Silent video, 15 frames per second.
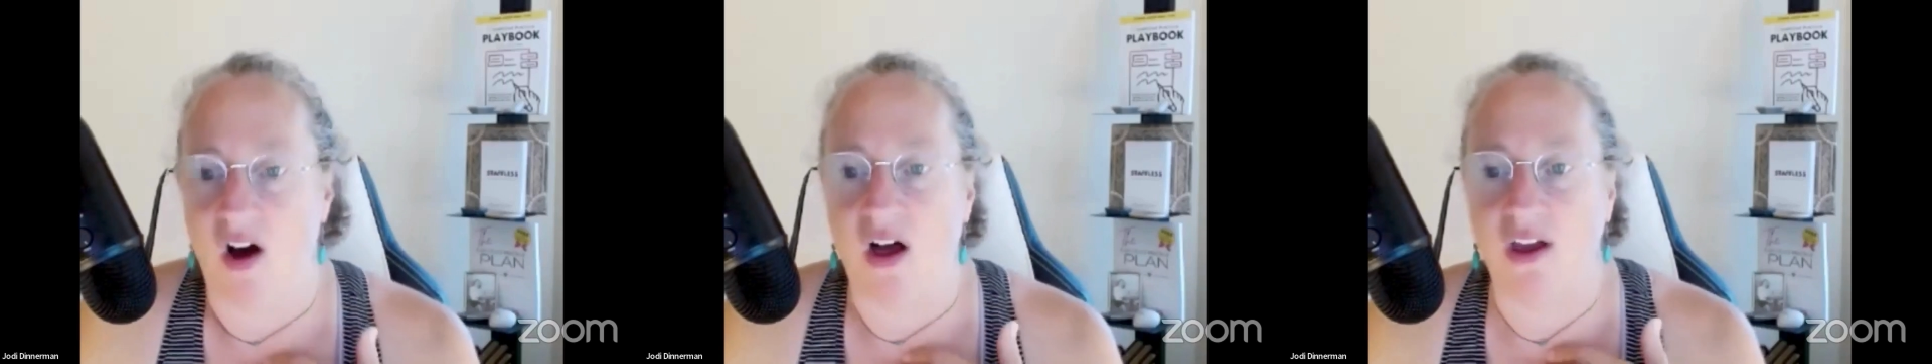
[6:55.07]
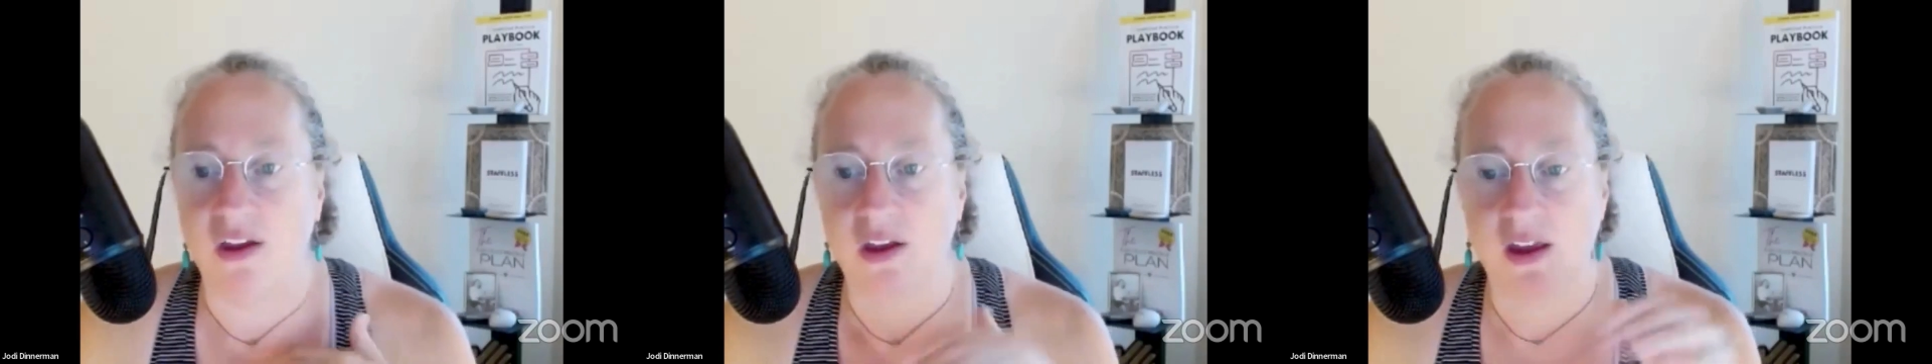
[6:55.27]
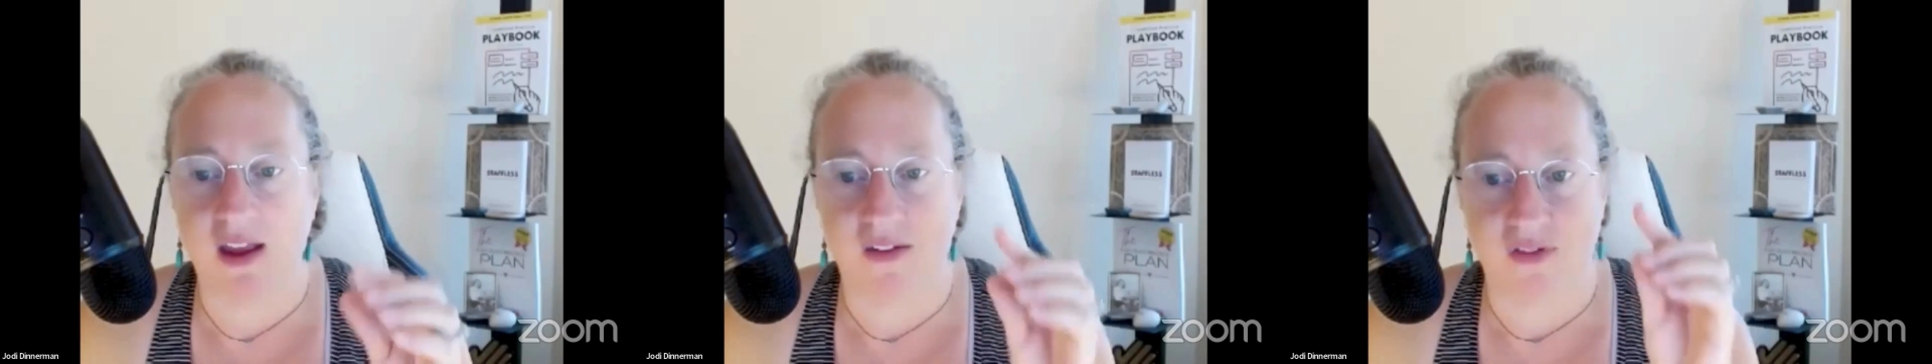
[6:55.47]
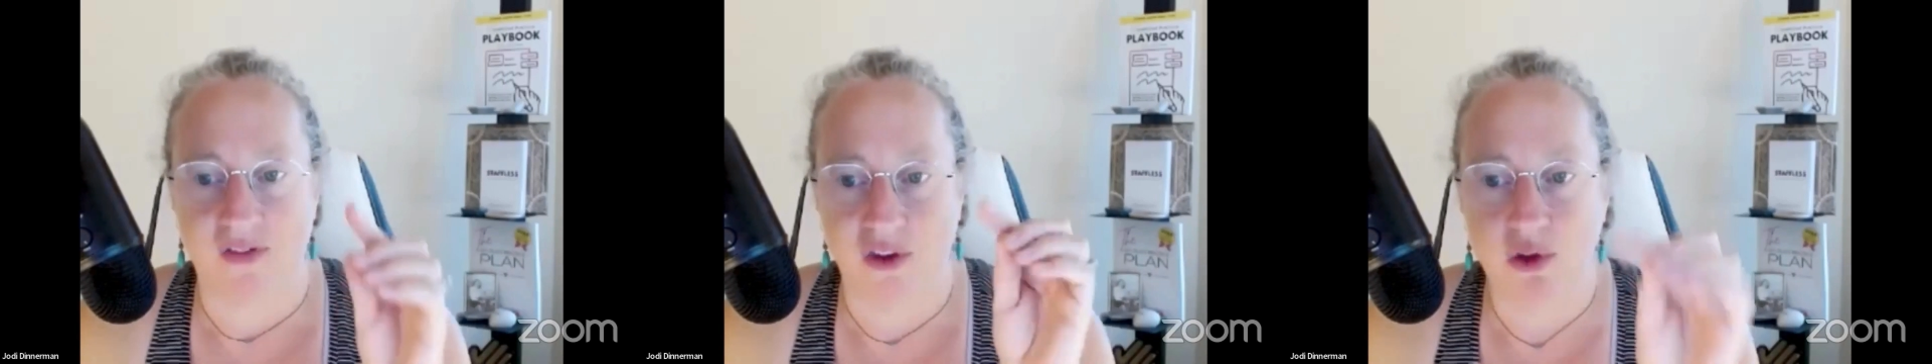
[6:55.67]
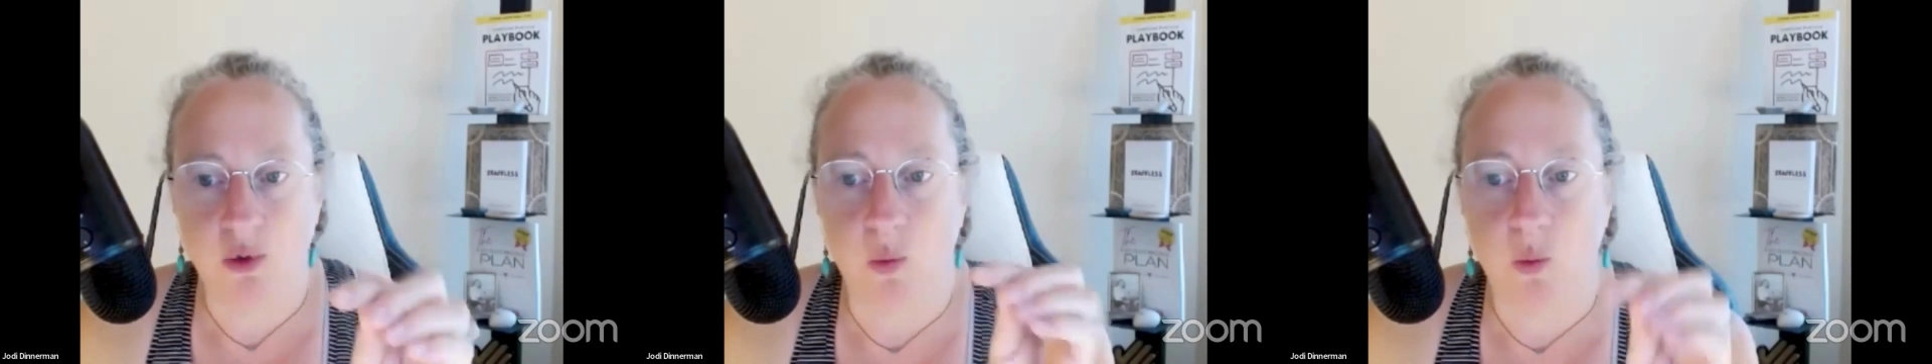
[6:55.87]
If
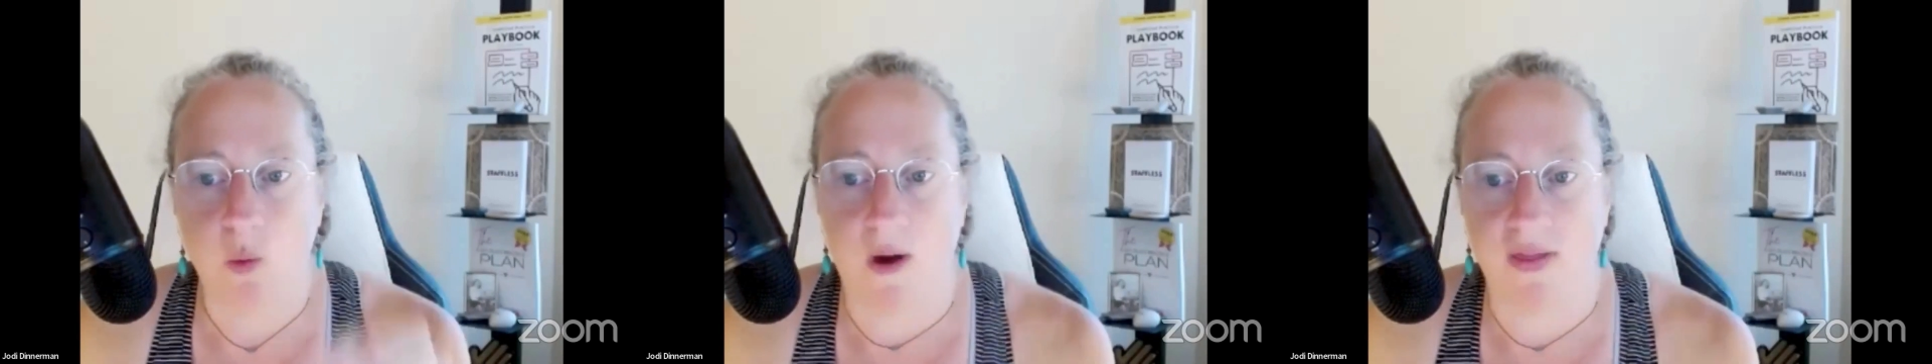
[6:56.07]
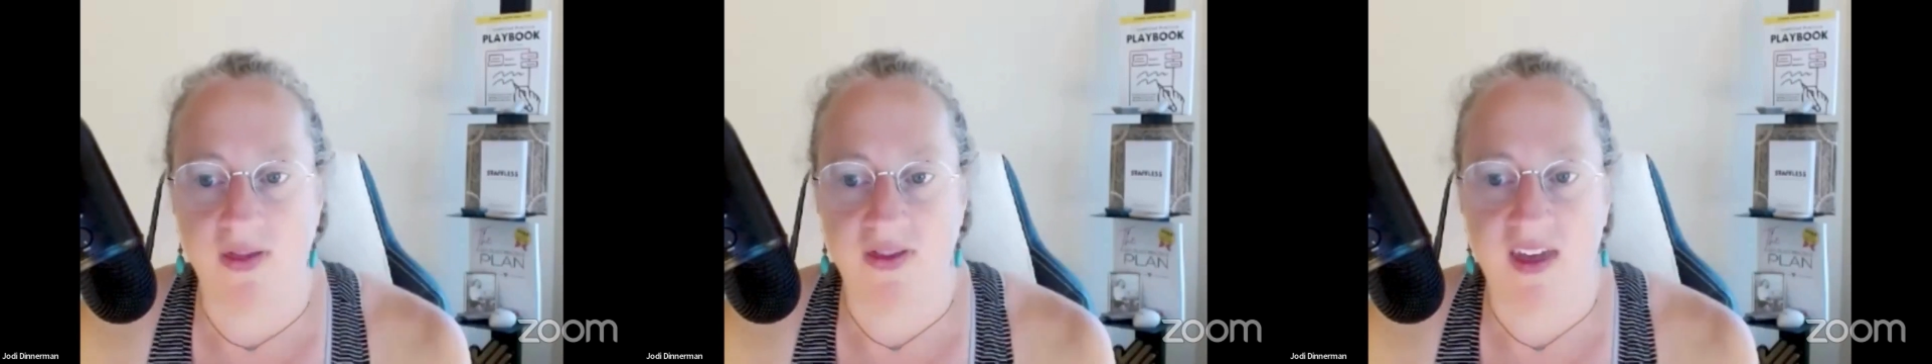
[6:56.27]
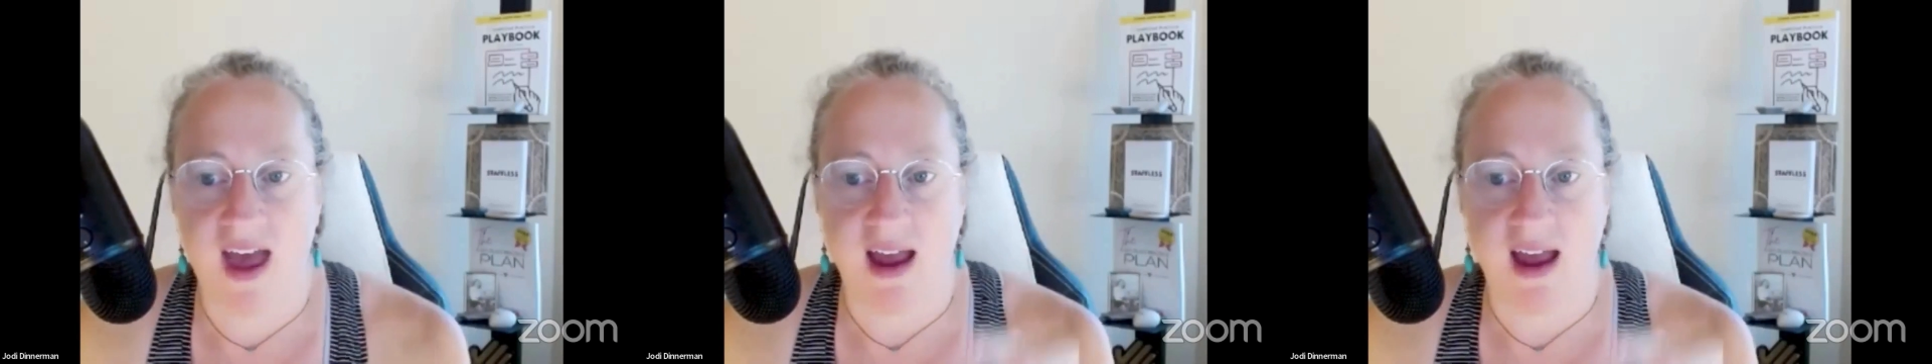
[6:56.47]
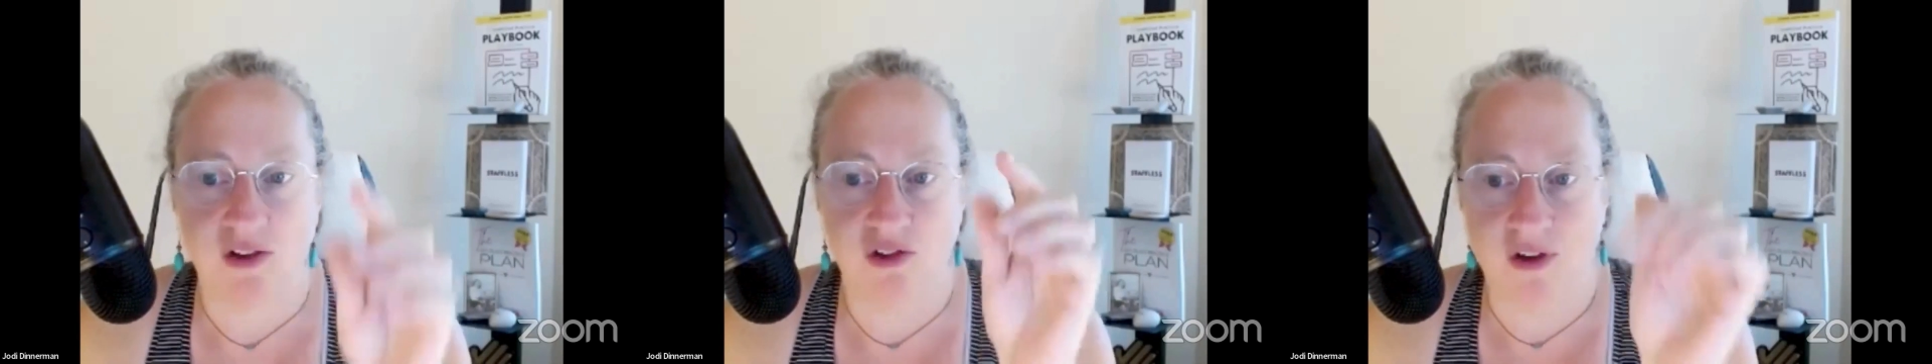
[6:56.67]
you want that,